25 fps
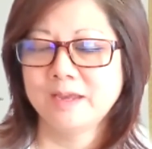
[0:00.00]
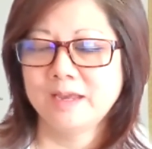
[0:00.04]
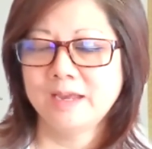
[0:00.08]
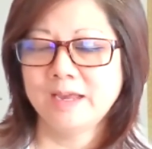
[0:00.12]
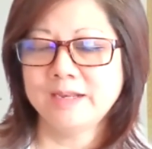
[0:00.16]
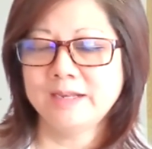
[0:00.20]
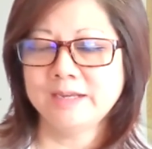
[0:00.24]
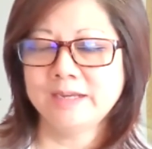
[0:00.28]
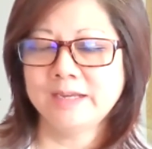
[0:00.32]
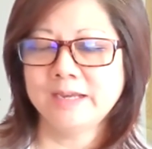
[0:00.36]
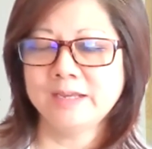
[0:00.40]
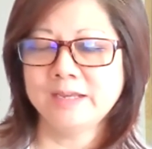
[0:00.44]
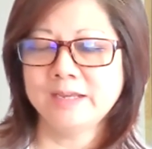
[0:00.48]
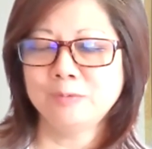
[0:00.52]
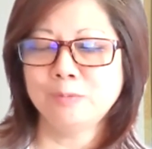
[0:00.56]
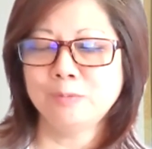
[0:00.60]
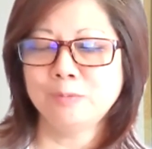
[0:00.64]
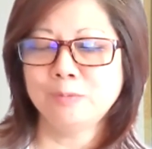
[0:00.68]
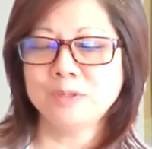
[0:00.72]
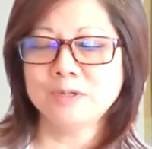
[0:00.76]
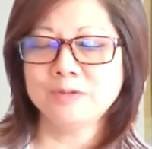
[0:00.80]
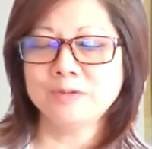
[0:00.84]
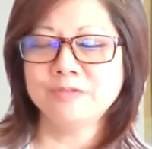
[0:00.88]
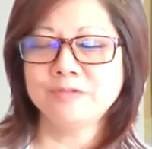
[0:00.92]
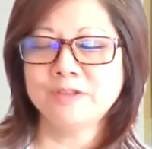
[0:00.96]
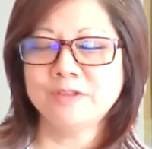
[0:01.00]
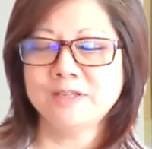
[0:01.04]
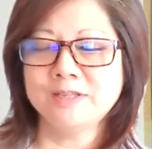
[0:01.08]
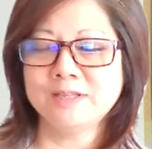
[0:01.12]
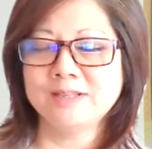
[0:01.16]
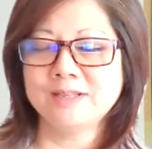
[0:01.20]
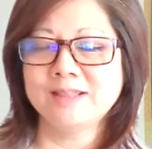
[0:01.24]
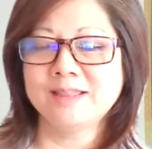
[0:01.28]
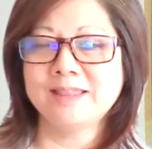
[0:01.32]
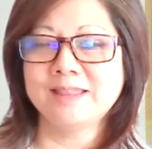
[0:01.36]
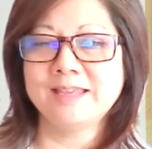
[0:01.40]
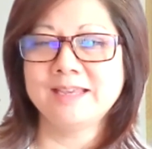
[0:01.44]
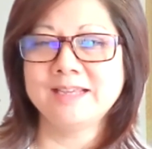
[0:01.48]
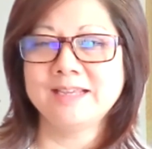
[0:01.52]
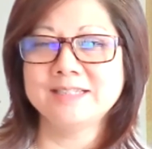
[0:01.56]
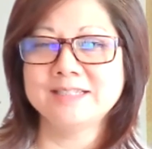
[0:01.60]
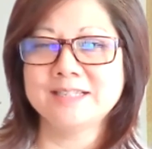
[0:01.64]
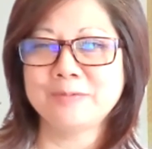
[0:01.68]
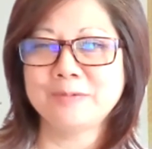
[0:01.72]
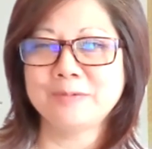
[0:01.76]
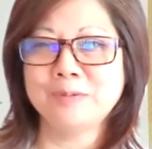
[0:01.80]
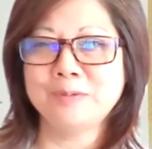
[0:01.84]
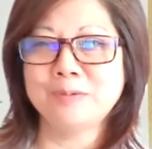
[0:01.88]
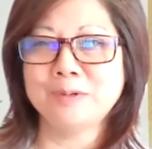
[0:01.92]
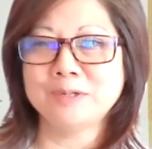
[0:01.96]
And again, one of the things
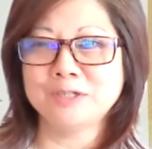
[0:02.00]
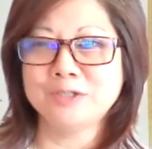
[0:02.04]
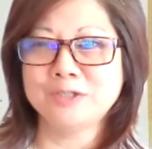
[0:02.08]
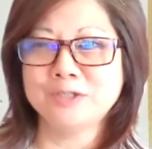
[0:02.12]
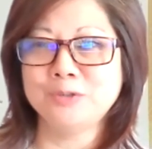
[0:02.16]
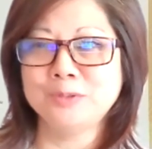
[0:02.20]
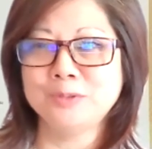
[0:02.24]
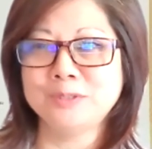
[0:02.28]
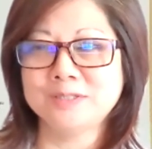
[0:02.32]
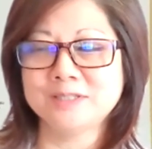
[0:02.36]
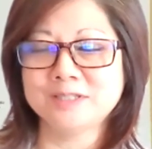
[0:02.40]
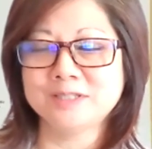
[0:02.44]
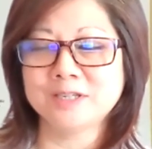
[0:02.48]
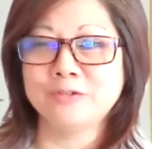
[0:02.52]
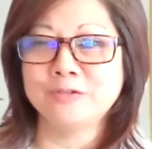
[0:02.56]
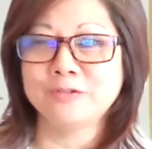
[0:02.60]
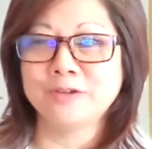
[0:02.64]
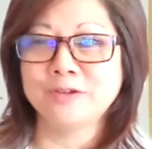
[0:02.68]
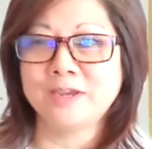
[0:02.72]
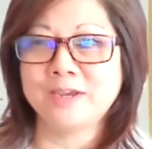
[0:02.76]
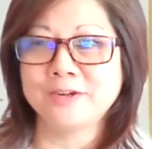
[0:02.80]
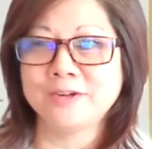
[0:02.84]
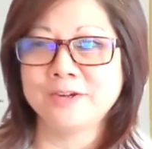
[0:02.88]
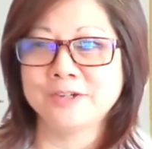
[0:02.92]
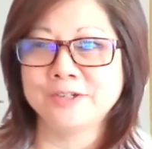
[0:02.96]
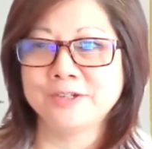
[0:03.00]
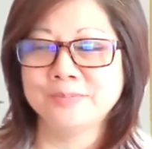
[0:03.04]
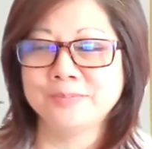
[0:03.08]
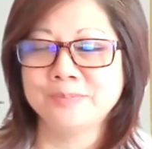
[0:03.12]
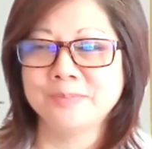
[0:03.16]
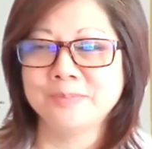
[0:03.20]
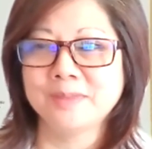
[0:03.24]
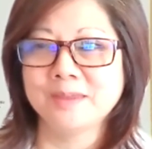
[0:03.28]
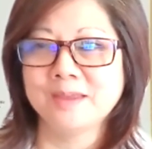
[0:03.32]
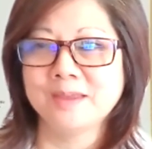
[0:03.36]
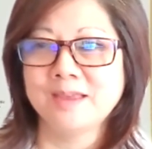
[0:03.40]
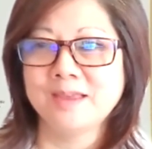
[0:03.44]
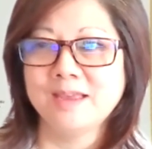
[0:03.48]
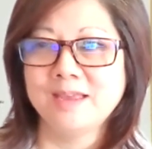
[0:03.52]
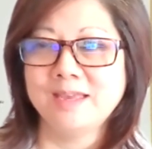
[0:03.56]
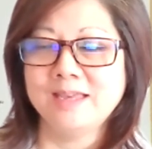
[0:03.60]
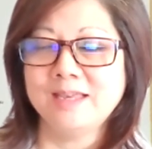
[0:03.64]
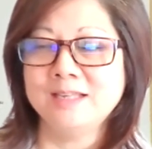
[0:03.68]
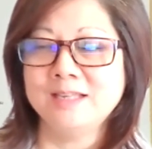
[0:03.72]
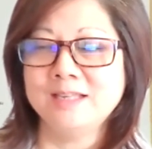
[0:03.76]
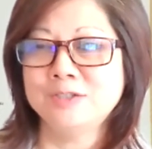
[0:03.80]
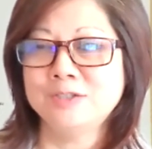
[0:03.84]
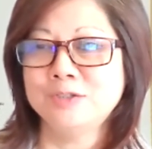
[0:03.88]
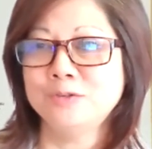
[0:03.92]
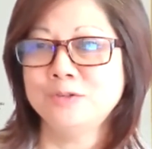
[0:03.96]
that we want to do in self-care
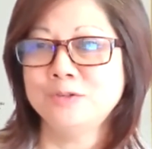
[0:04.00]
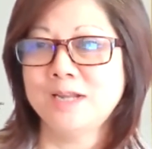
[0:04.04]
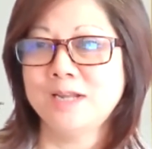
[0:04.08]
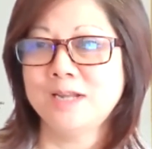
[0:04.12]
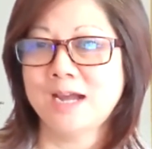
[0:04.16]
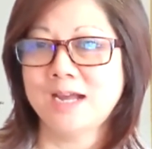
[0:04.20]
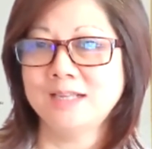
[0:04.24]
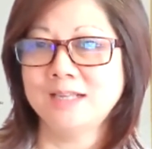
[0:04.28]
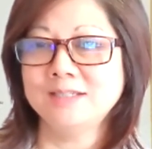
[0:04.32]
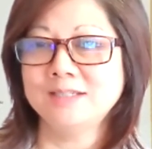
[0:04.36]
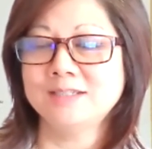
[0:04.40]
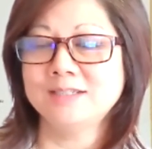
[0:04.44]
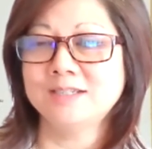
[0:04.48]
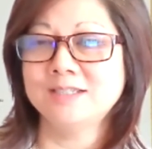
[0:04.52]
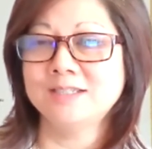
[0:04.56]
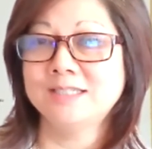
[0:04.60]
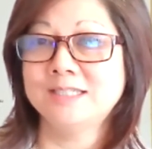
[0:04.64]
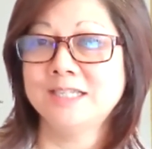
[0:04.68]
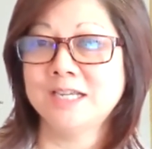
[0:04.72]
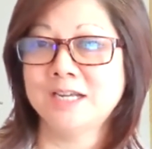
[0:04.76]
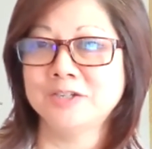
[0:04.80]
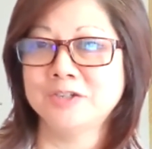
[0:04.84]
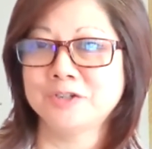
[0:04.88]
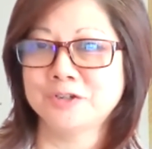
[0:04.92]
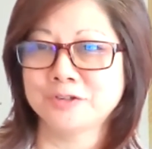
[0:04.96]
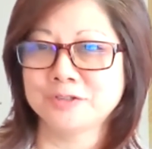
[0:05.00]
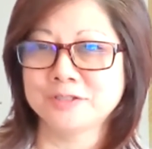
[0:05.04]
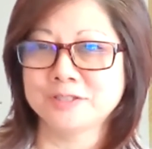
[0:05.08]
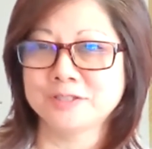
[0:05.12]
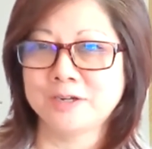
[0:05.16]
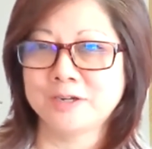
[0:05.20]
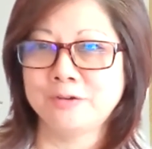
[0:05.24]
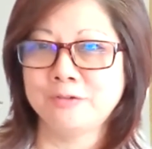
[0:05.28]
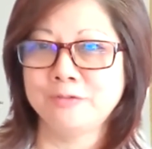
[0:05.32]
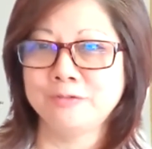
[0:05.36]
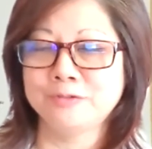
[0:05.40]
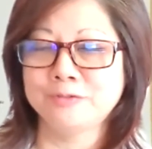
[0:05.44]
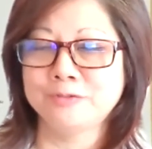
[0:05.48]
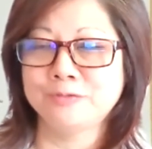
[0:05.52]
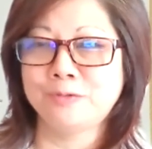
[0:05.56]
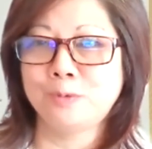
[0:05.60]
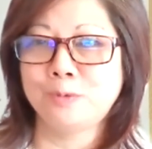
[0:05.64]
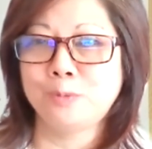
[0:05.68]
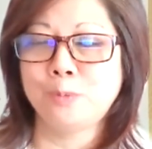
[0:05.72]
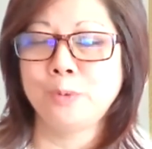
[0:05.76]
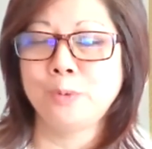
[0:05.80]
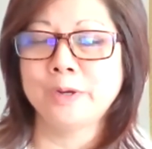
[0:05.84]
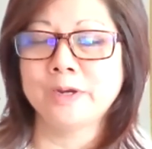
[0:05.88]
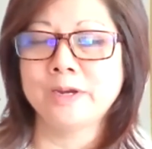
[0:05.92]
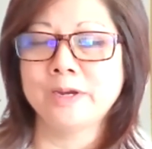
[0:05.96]
is to not judge ourselves for
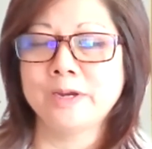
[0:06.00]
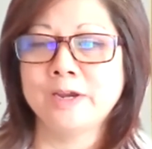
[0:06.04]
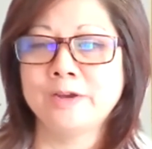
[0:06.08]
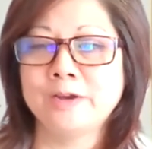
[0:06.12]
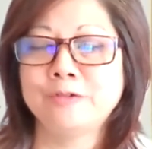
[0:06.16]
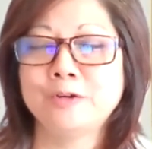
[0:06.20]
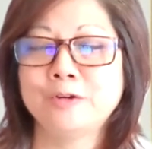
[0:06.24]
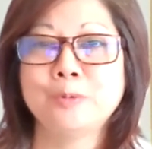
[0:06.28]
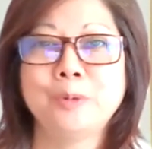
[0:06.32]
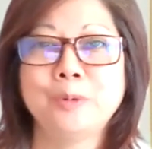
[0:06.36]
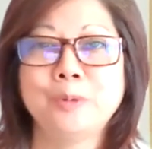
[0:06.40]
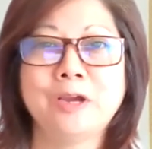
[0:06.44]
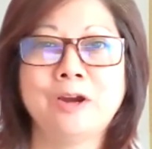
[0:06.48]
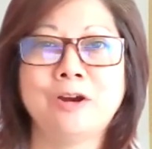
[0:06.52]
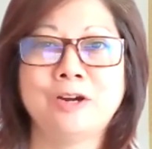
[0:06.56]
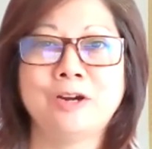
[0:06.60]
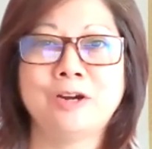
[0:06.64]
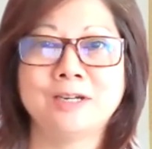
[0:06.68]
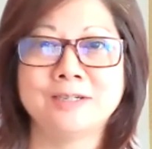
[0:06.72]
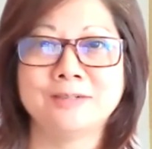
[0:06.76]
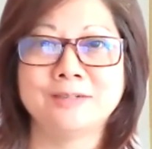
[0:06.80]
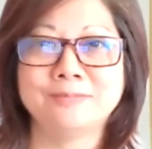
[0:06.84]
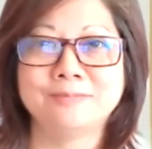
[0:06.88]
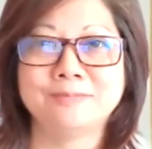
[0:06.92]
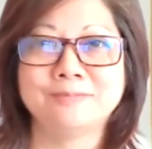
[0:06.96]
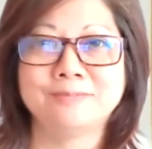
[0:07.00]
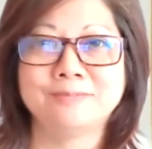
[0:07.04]
wherever we are.